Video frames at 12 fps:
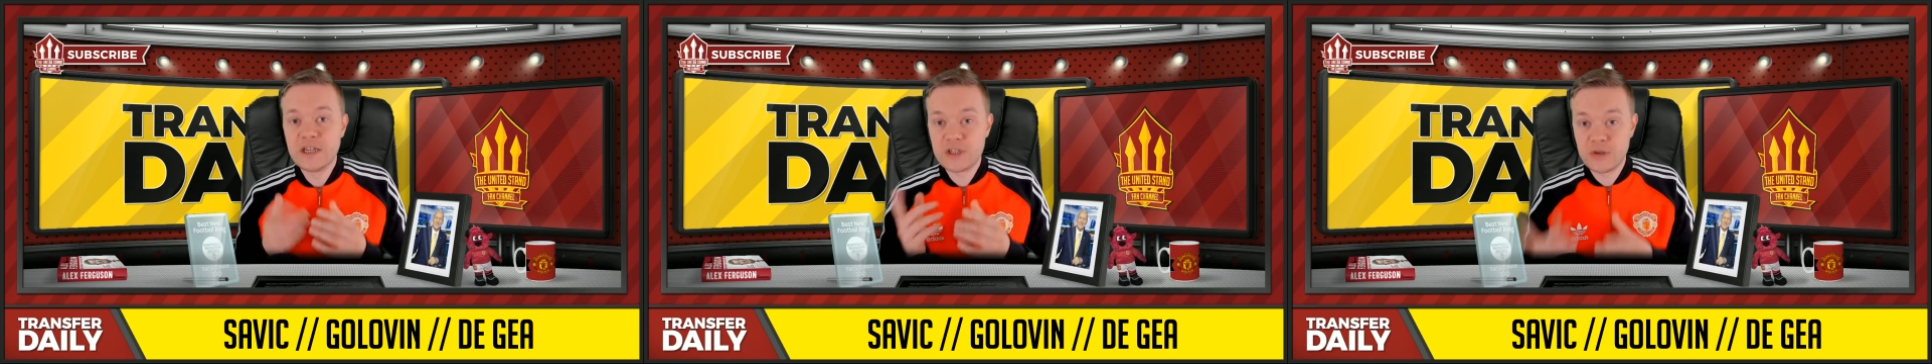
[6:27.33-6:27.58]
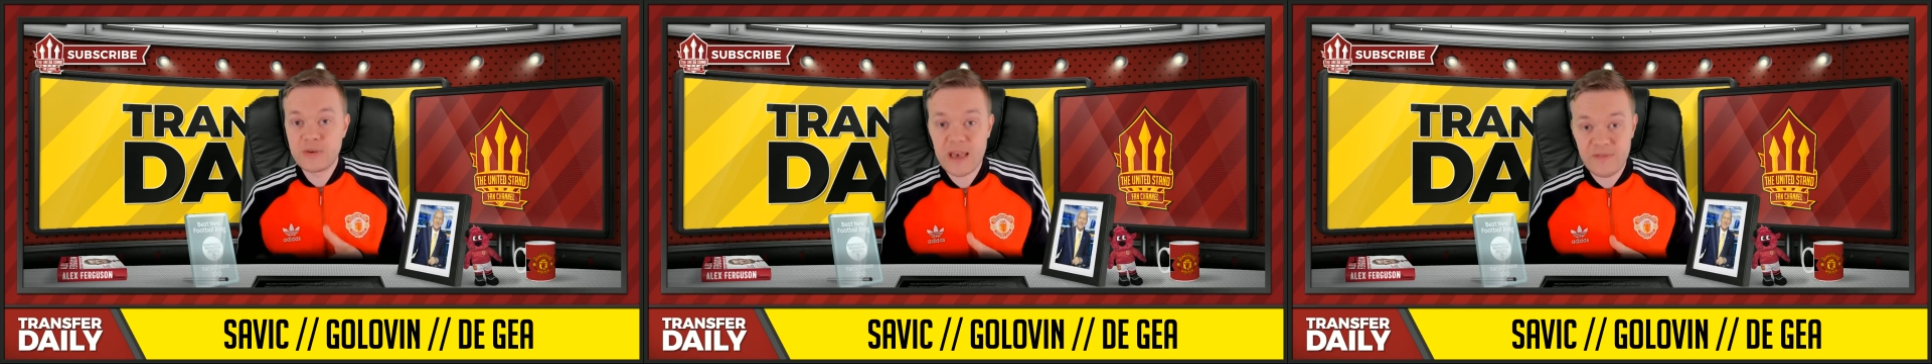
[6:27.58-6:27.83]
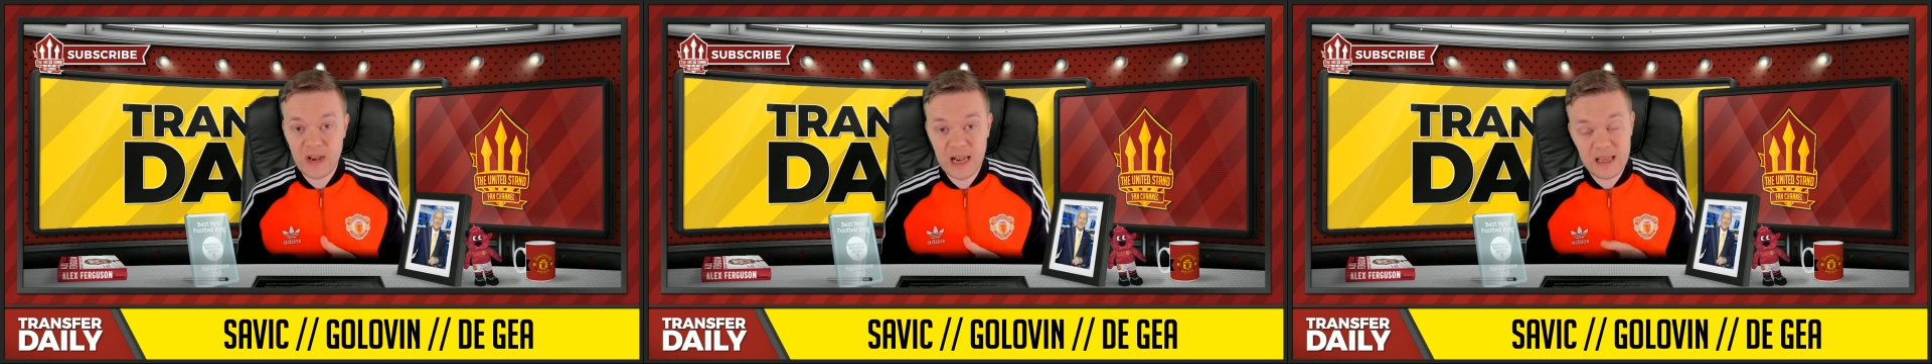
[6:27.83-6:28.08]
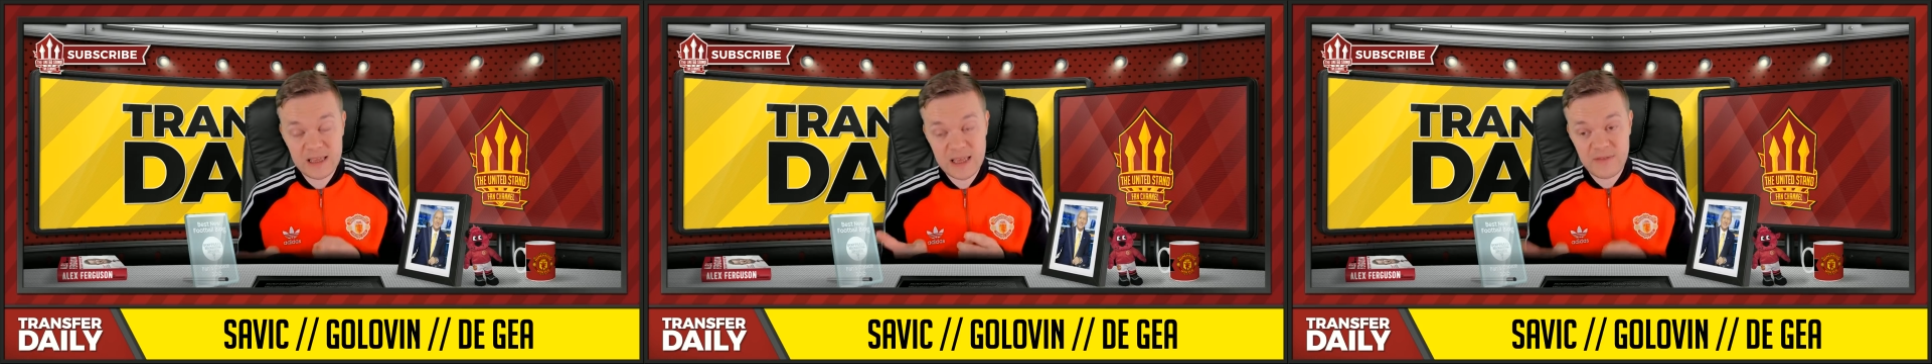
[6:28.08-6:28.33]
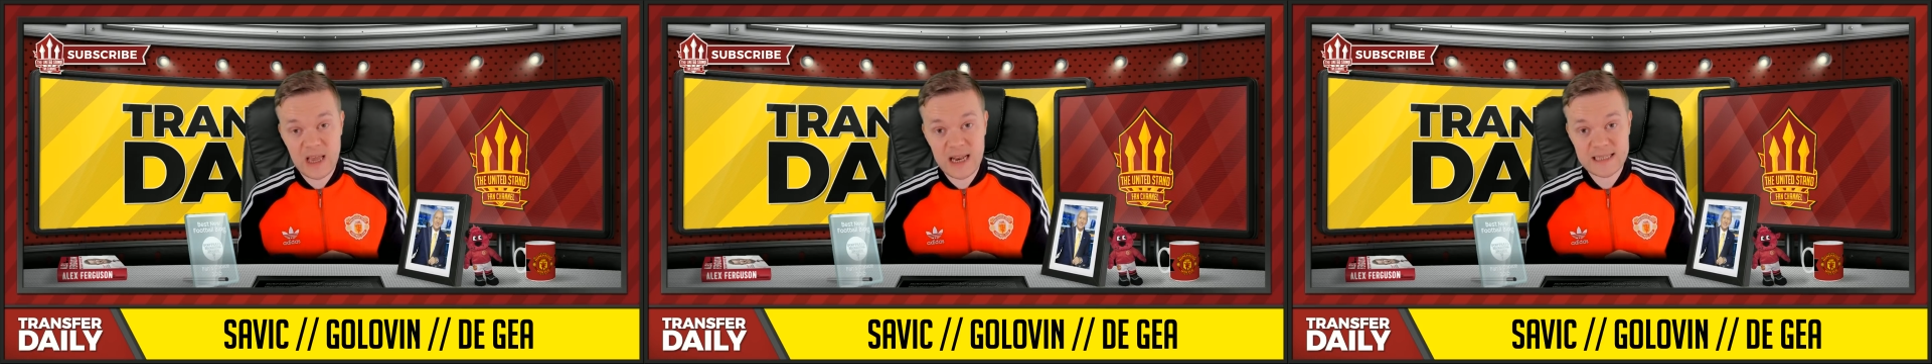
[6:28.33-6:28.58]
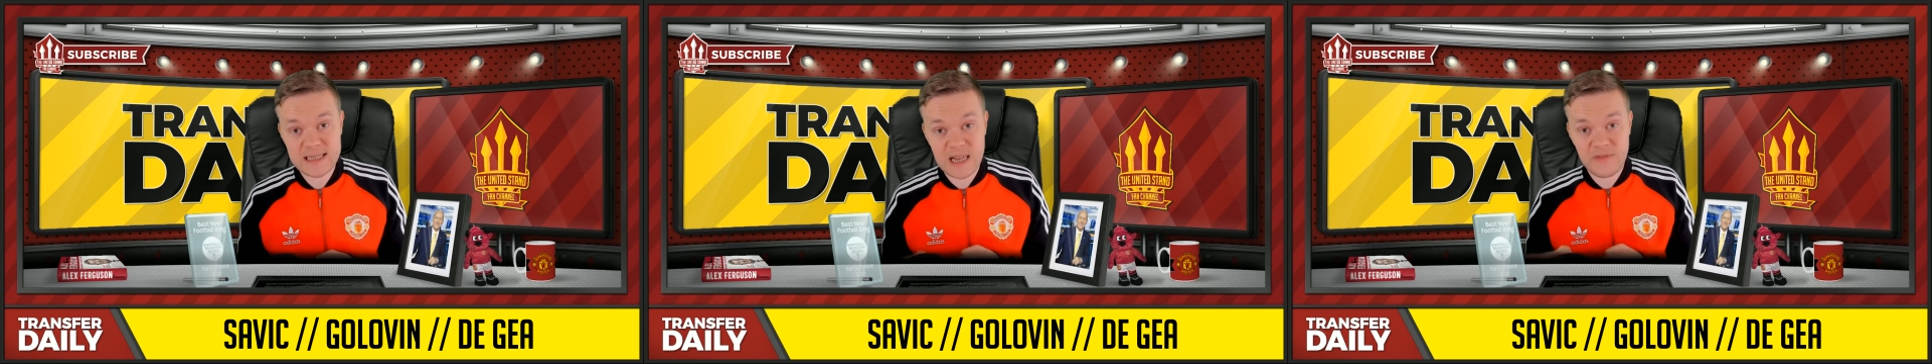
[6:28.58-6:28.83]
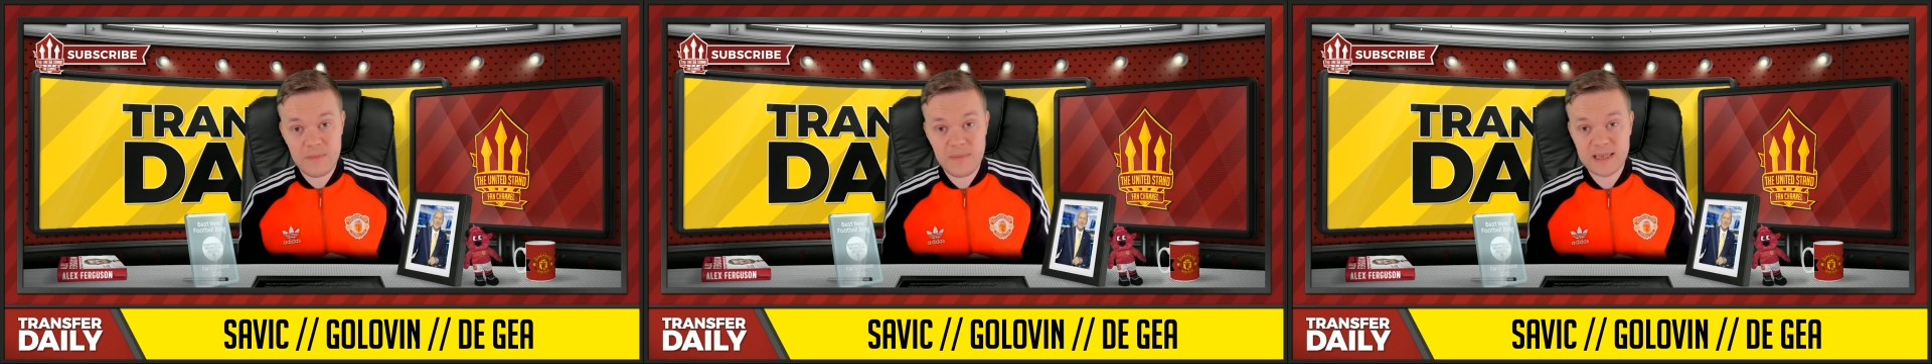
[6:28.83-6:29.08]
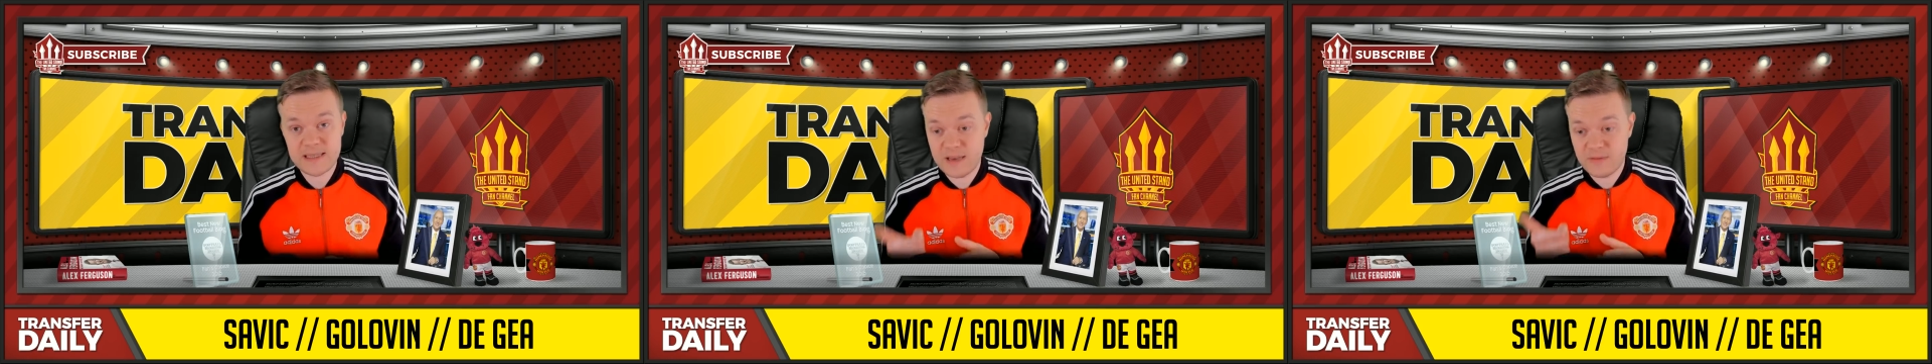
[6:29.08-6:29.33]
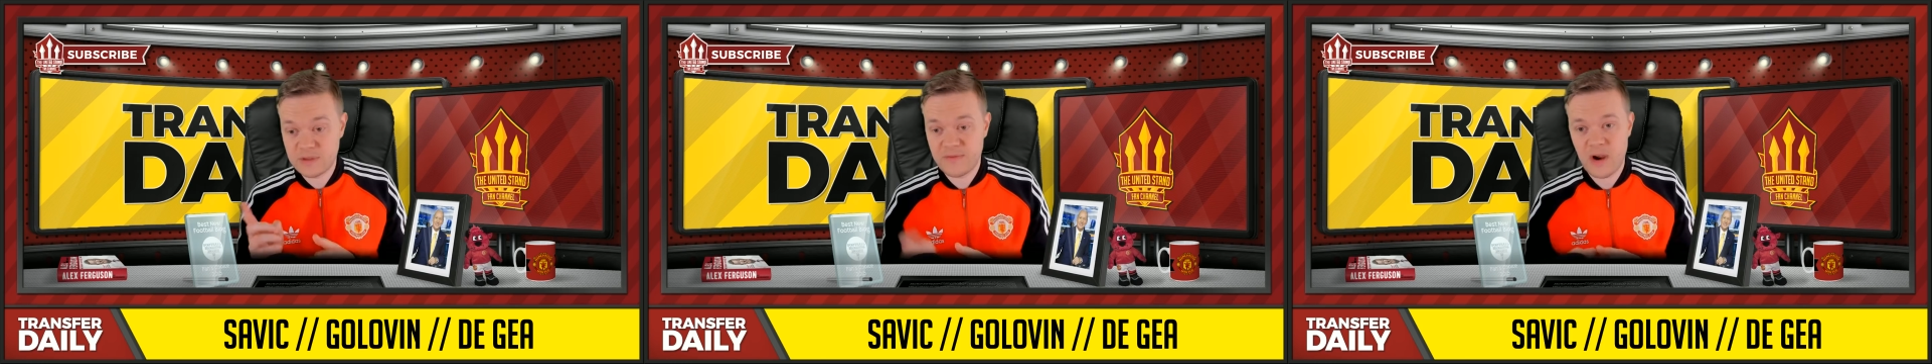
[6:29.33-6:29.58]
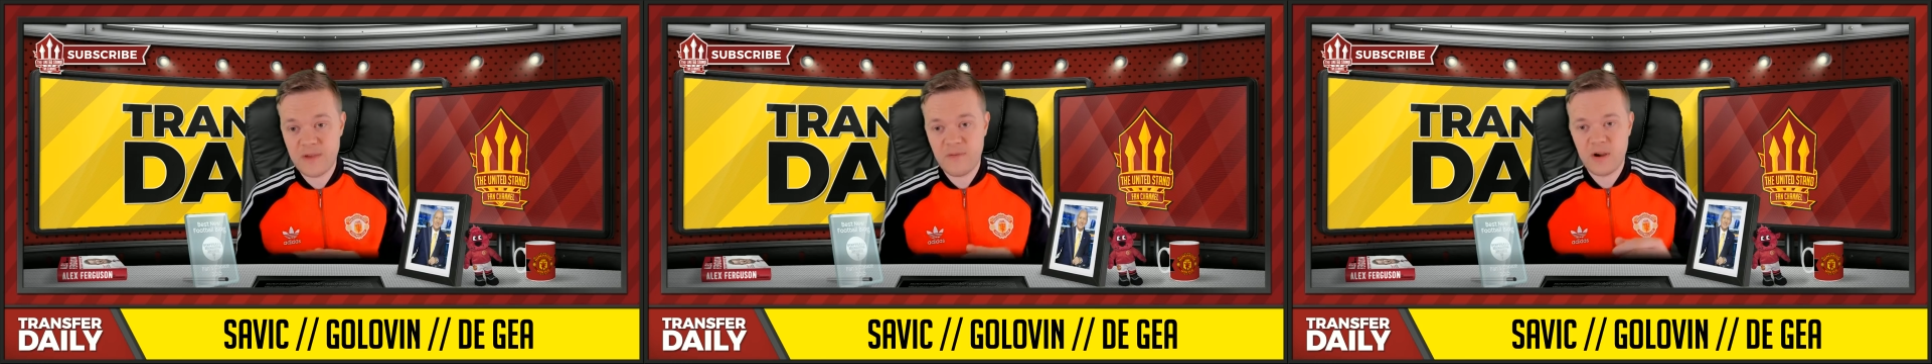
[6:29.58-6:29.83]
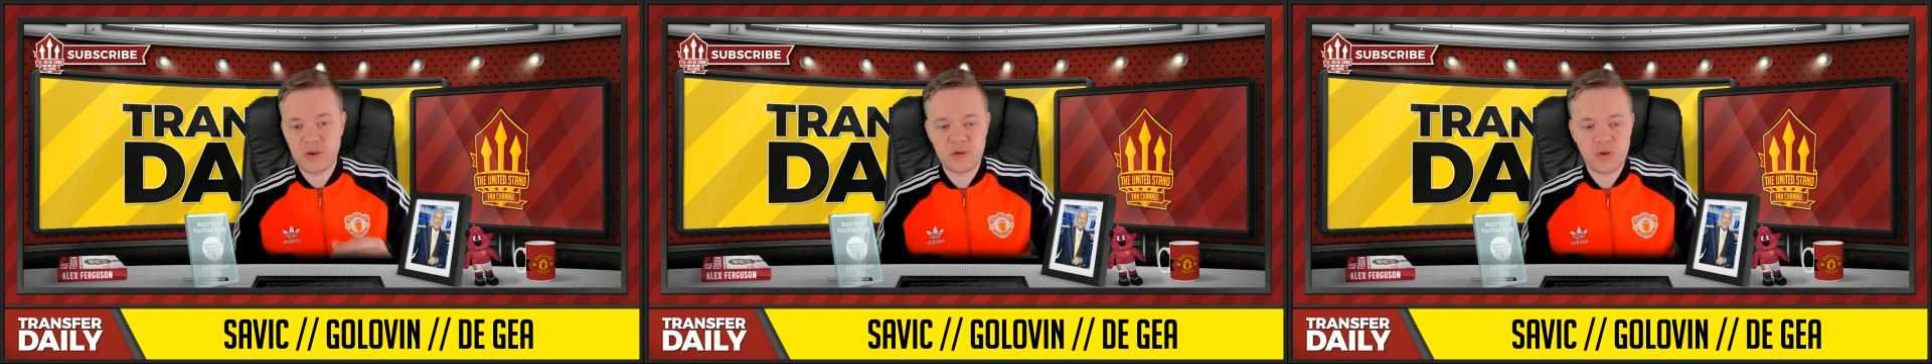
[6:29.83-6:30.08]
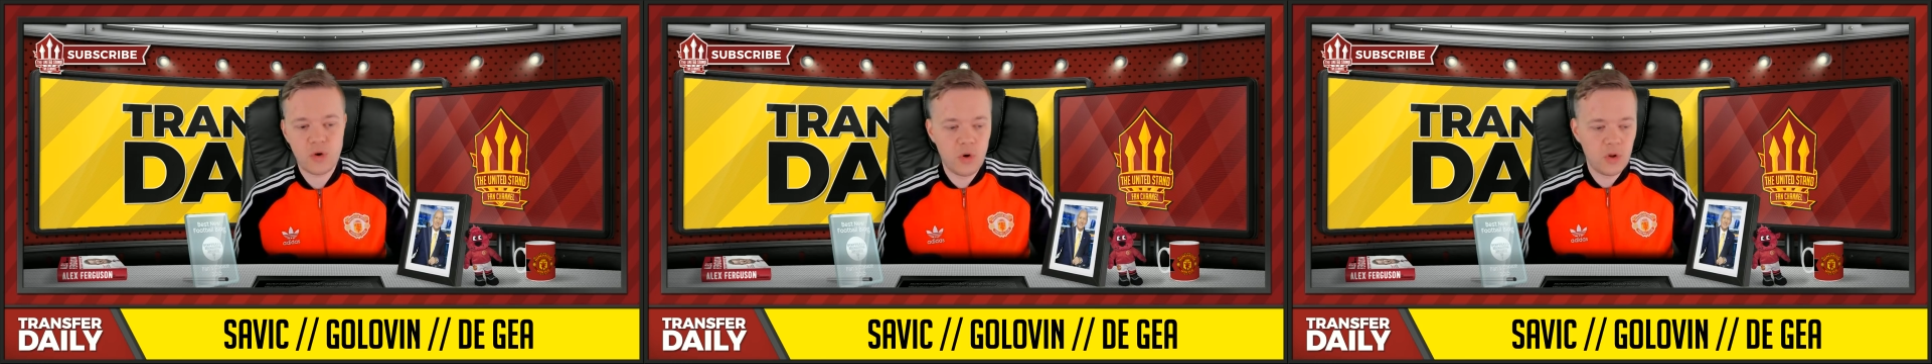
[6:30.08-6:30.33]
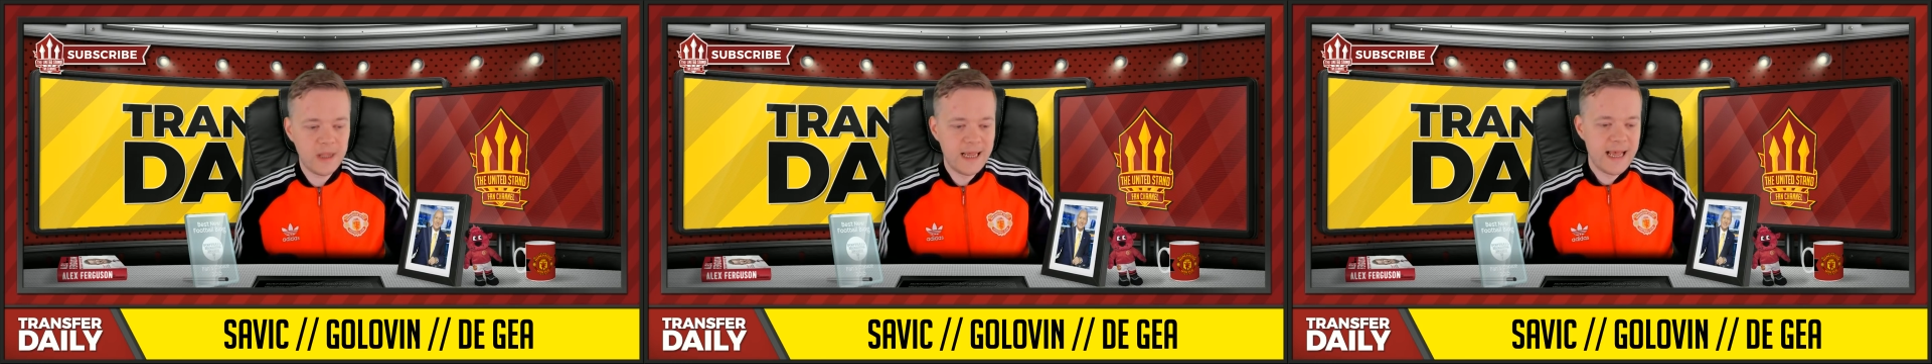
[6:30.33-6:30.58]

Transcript: Do give a give it a listen if you missed it. It was a very very good call,